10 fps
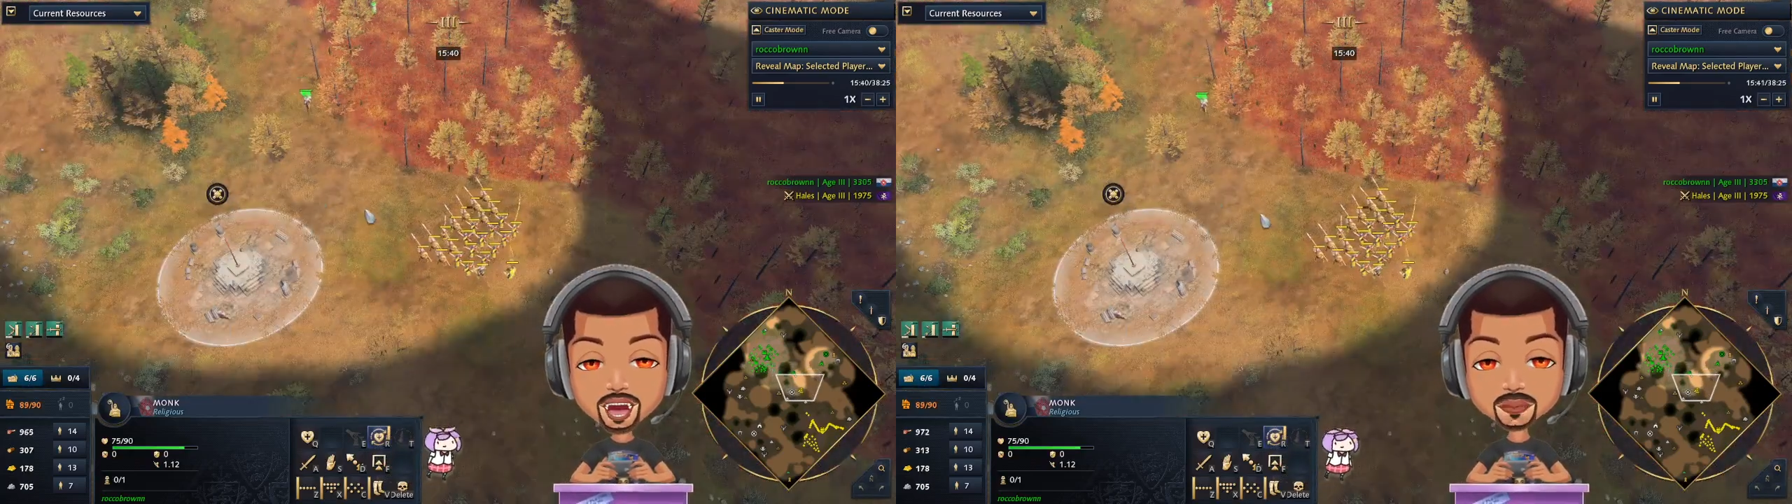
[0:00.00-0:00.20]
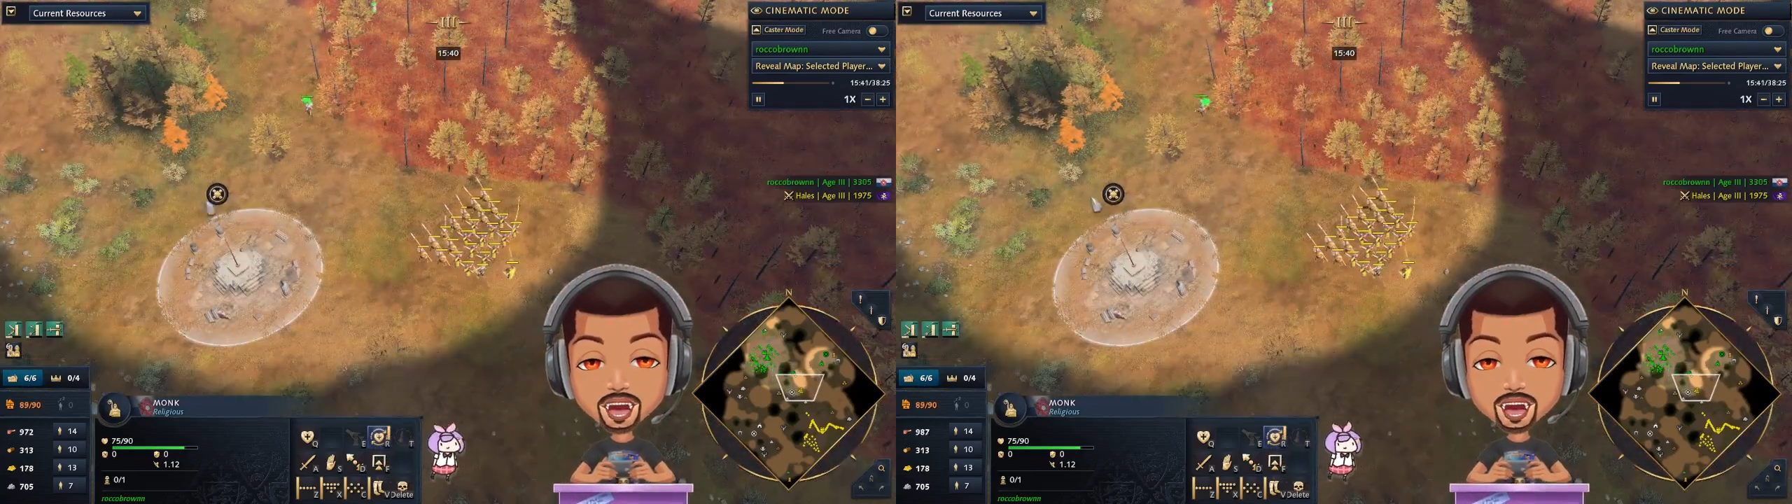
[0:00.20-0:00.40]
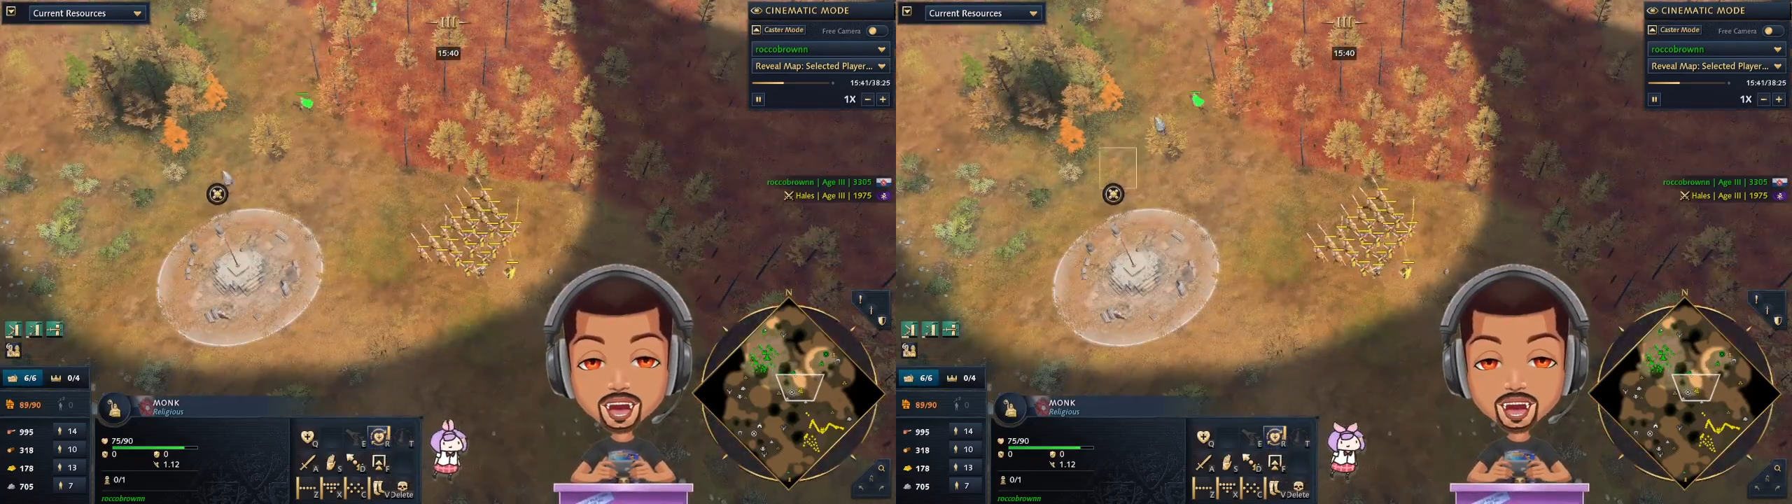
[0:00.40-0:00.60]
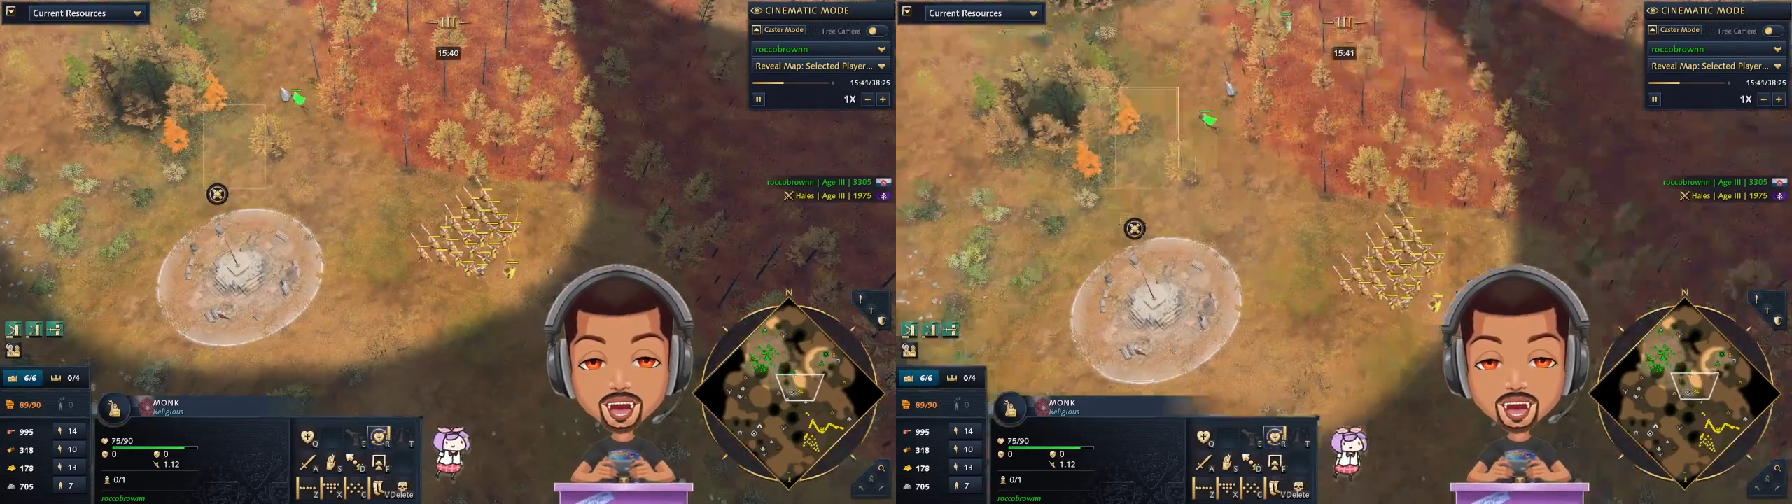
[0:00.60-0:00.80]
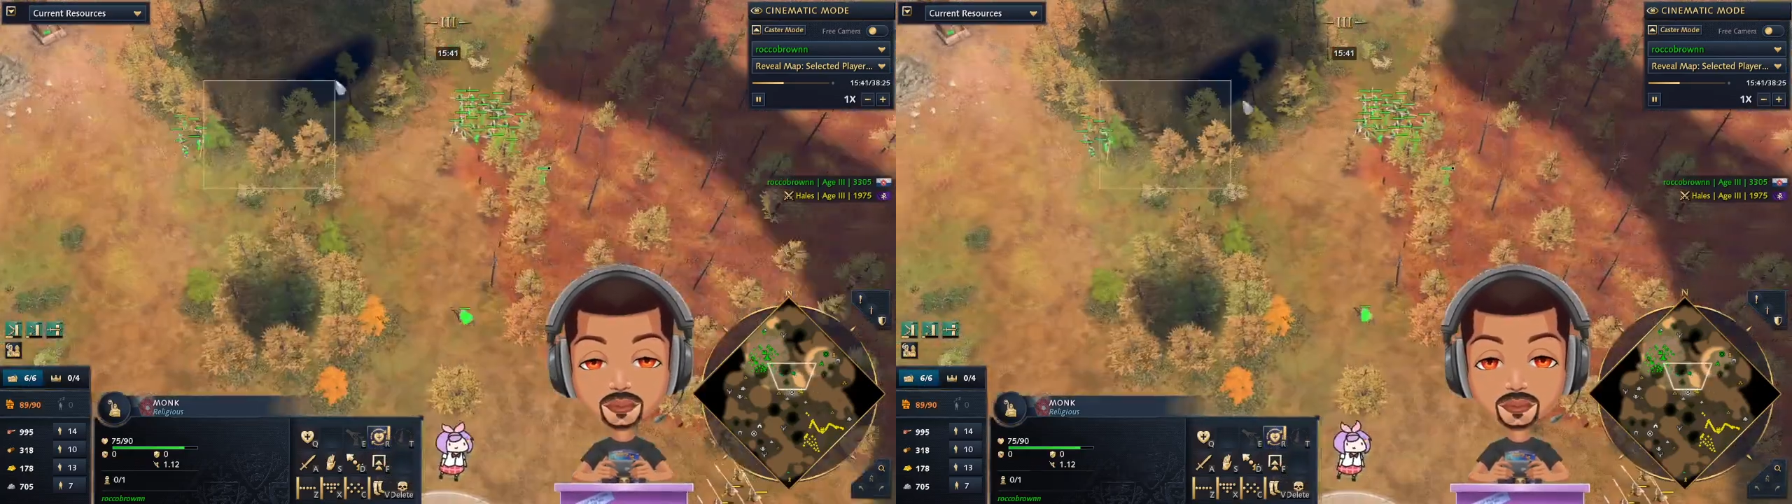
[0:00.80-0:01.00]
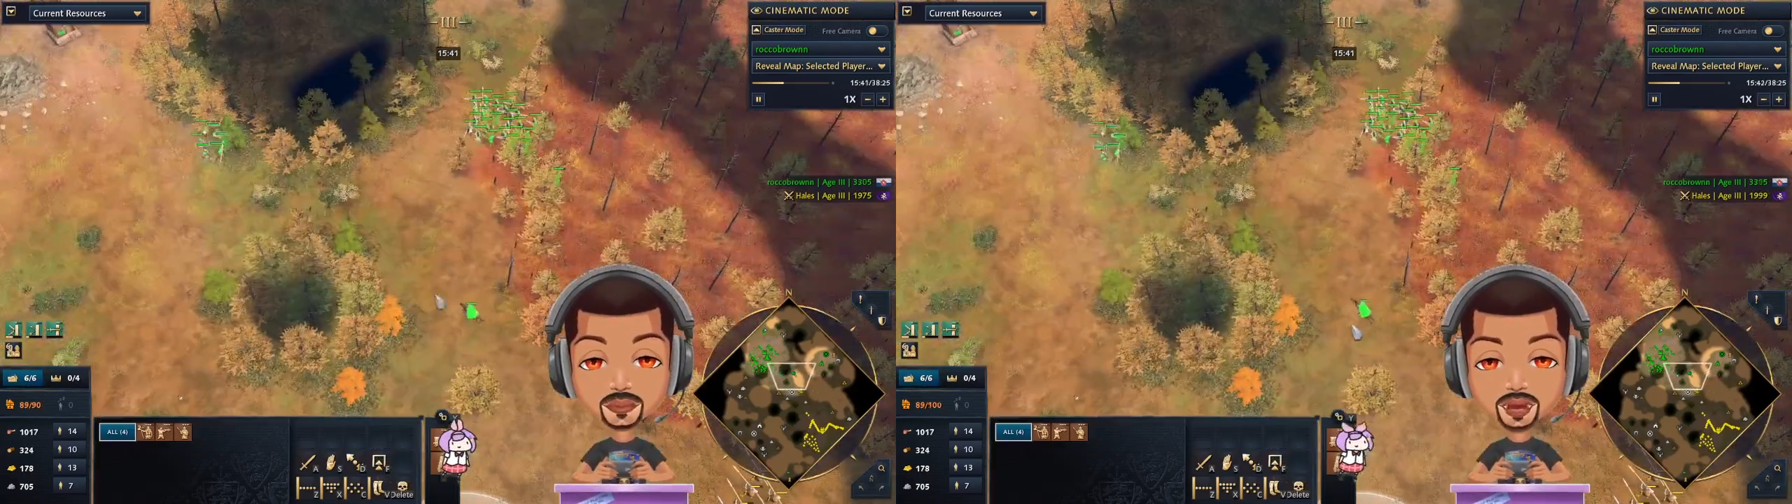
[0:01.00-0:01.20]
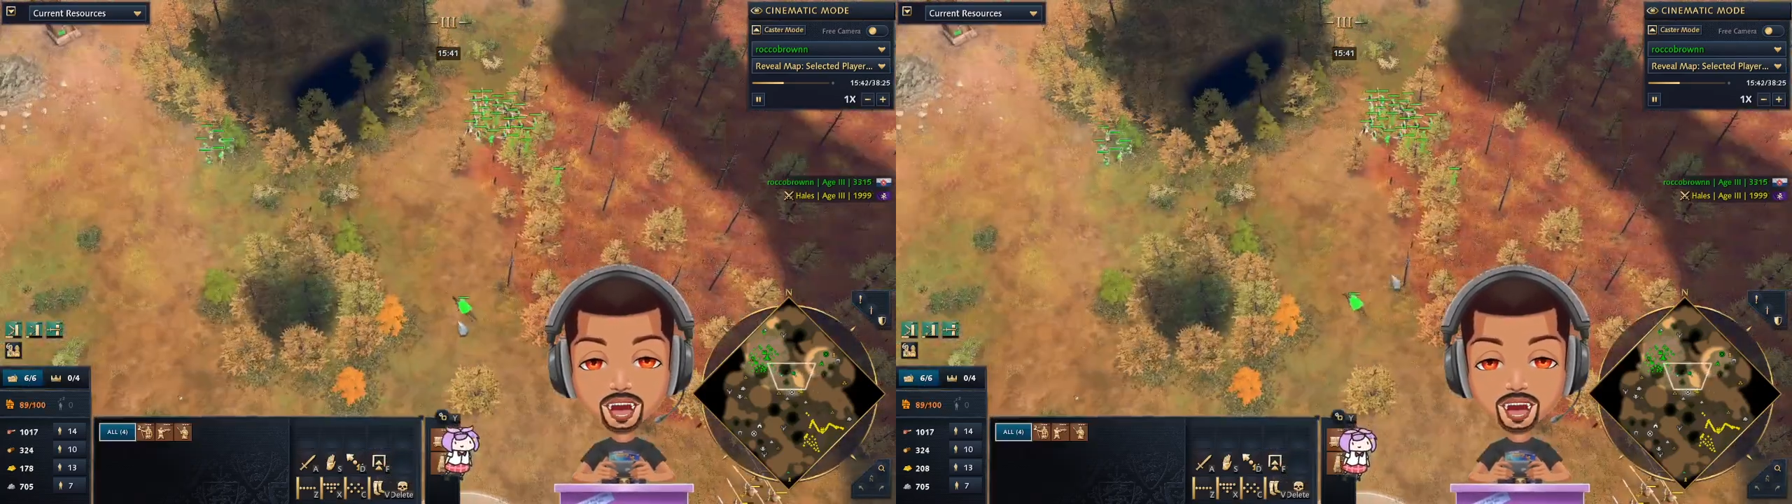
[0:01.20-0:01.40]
And at this point in time, I'm like,